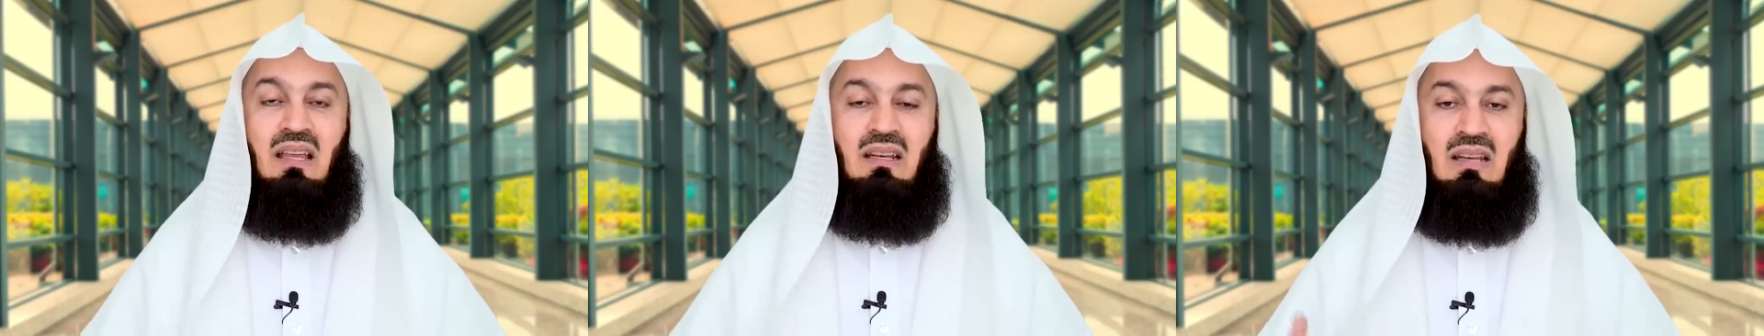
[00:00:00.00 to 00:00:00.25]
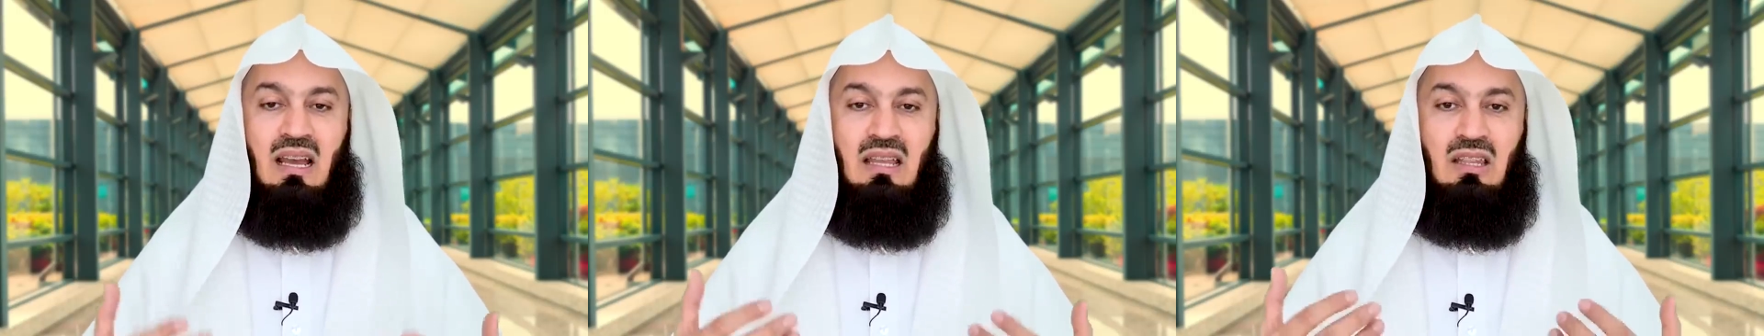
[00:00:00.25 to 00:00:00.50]

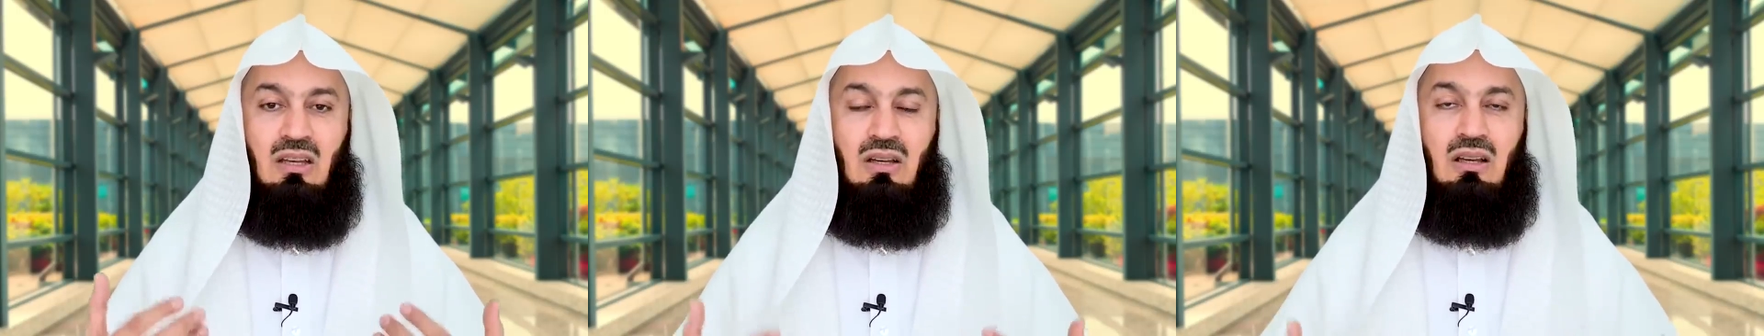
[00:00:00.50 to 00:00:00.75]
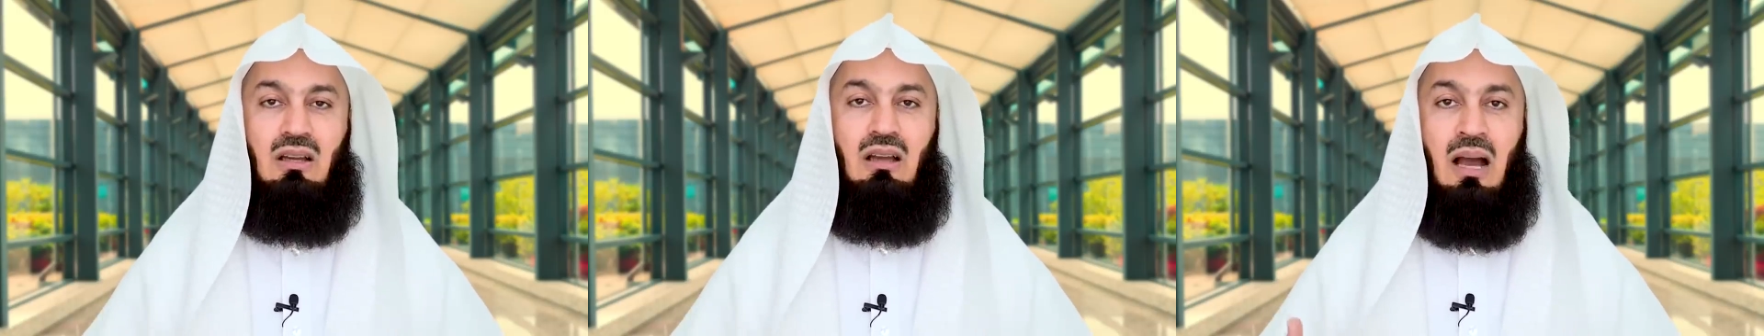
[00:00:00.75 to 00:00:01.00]

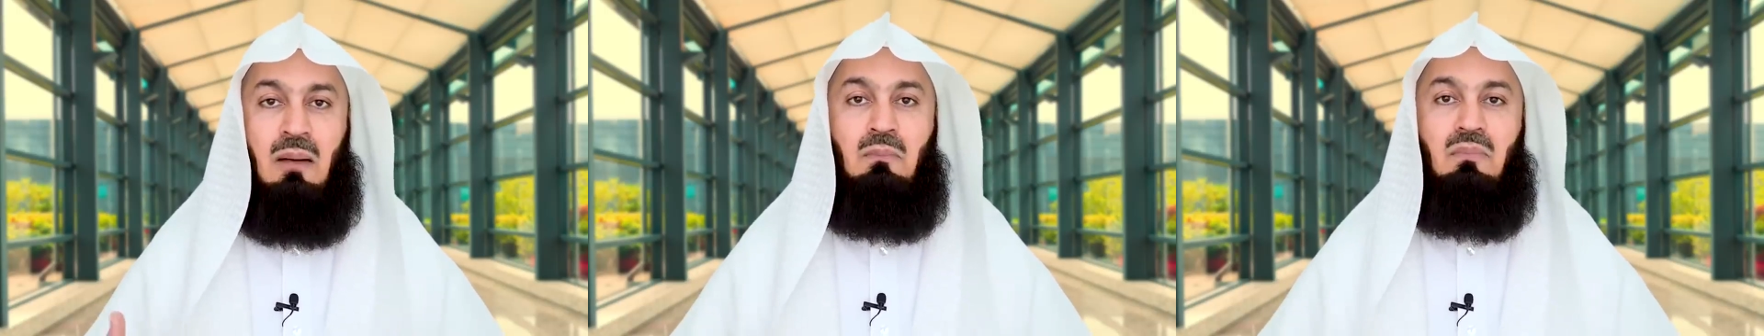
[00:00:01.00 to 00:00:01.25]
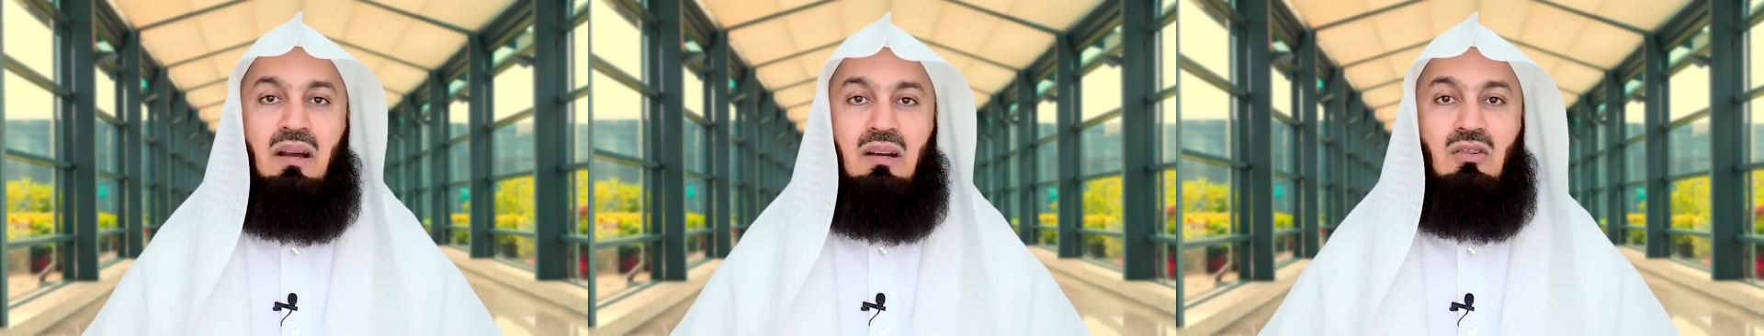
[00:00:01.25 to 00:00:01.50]
neither
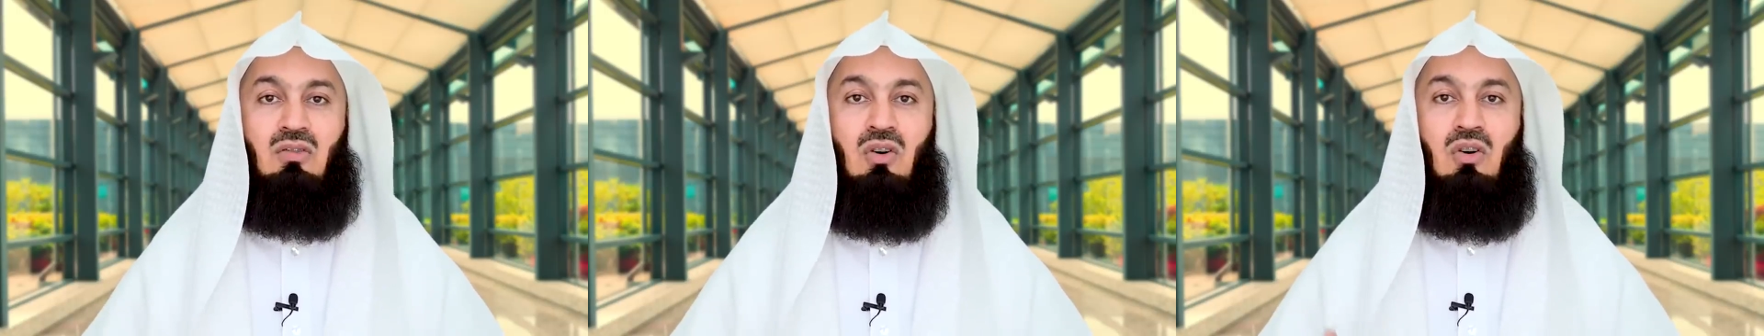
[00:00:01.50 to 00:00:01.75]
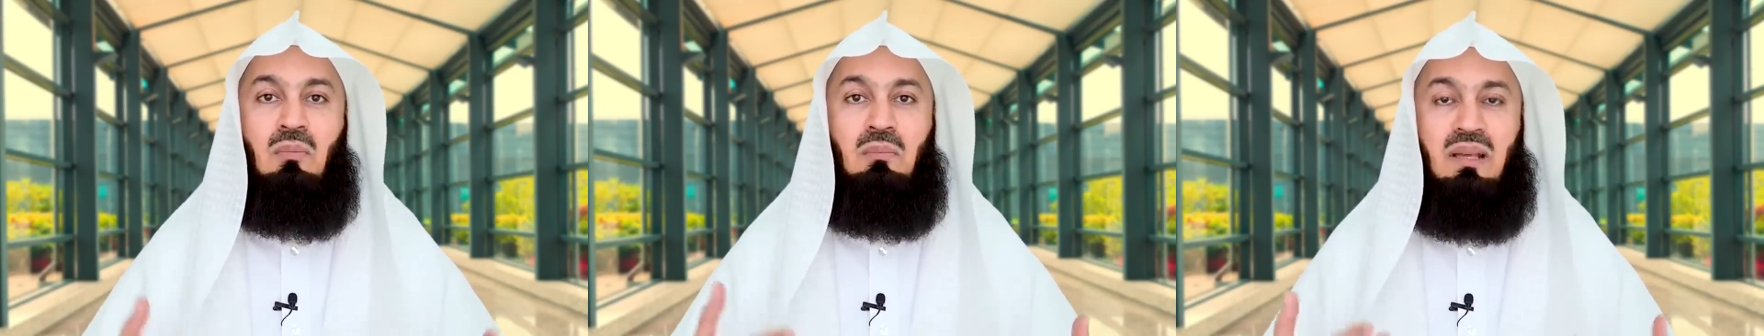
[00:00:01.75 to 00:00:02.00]
ambar
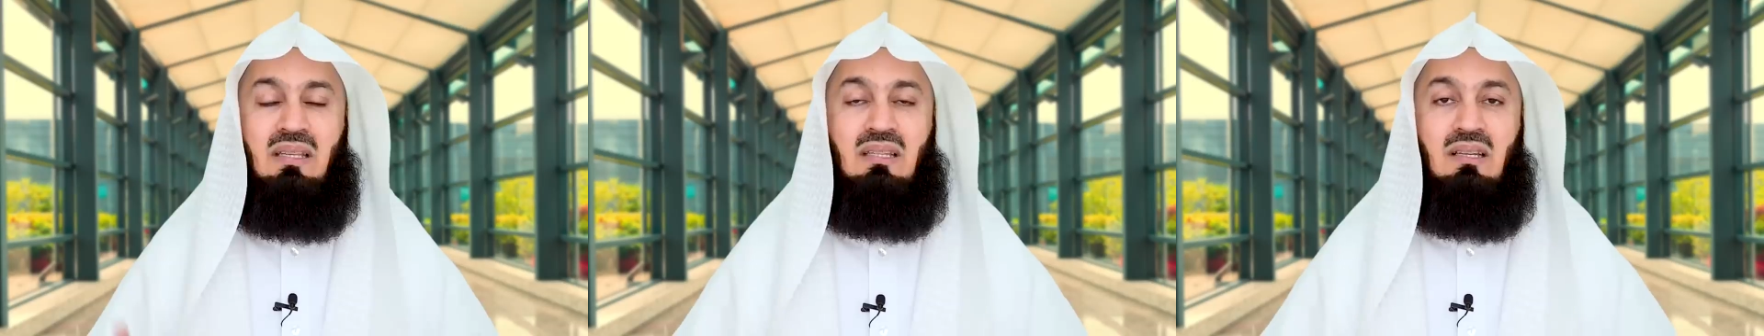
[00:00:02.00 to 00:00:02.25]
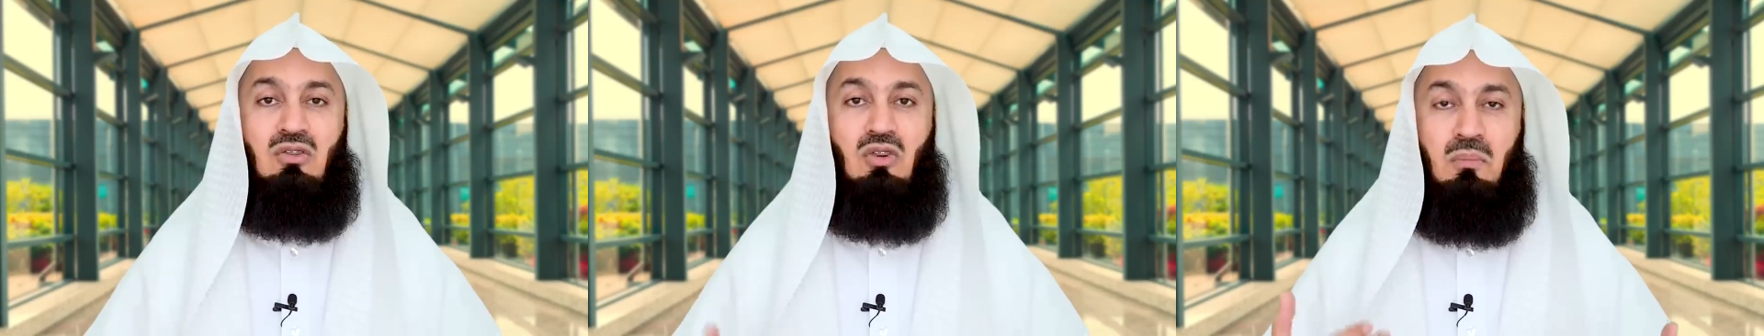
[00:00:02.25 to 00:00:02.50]
nor
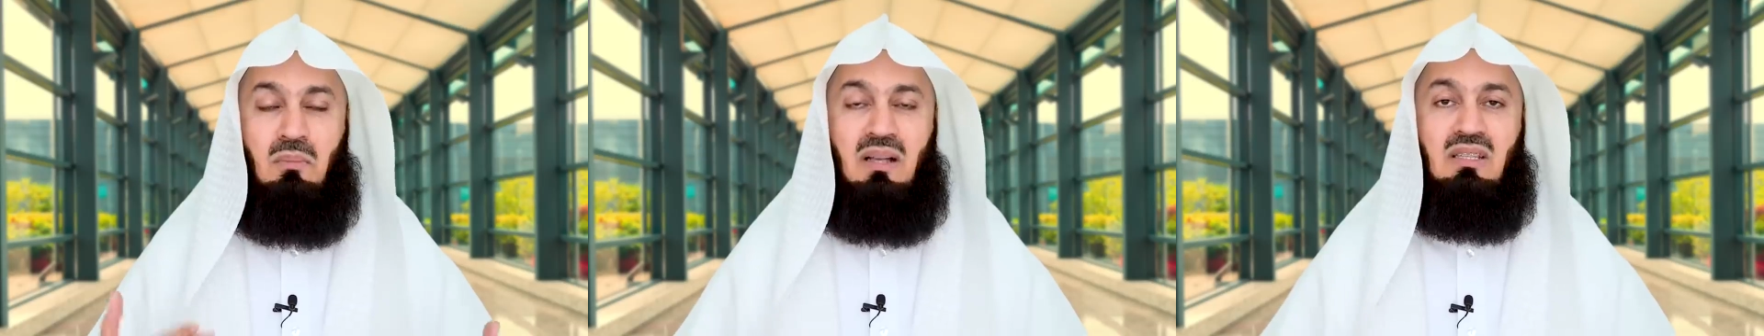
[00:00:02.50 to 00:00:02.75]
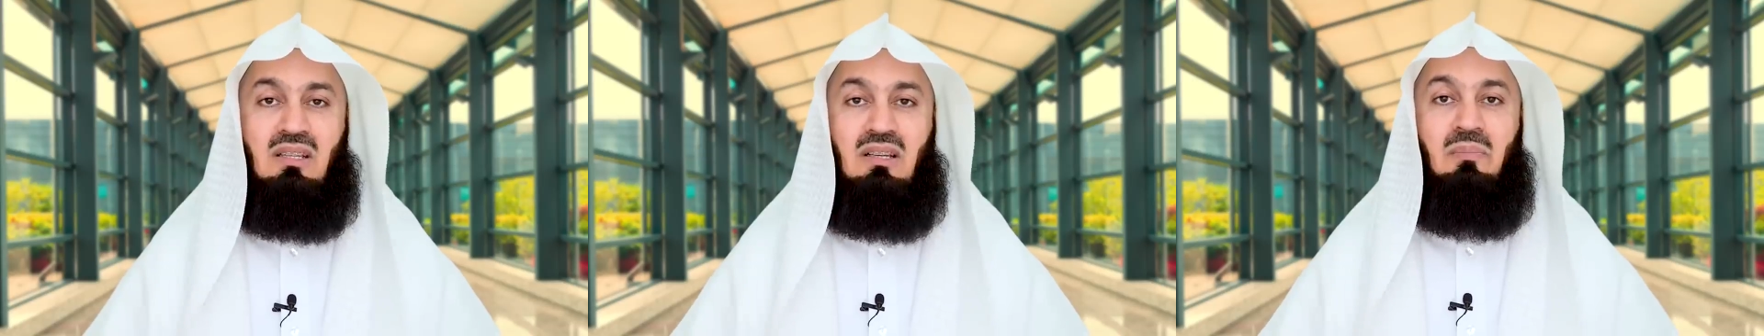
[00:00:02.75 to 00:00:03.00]
misk nor
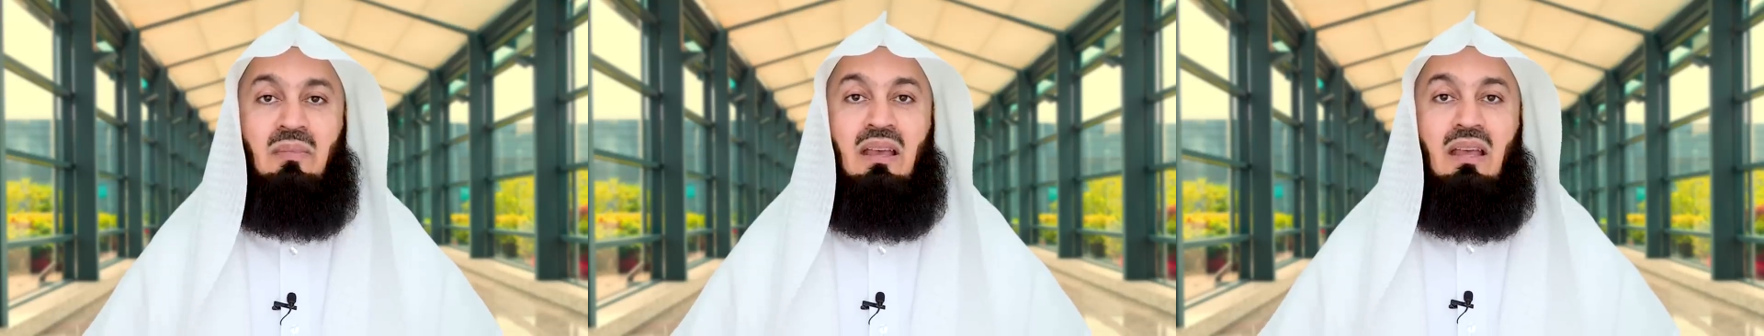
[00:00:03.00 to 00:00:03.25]
musk,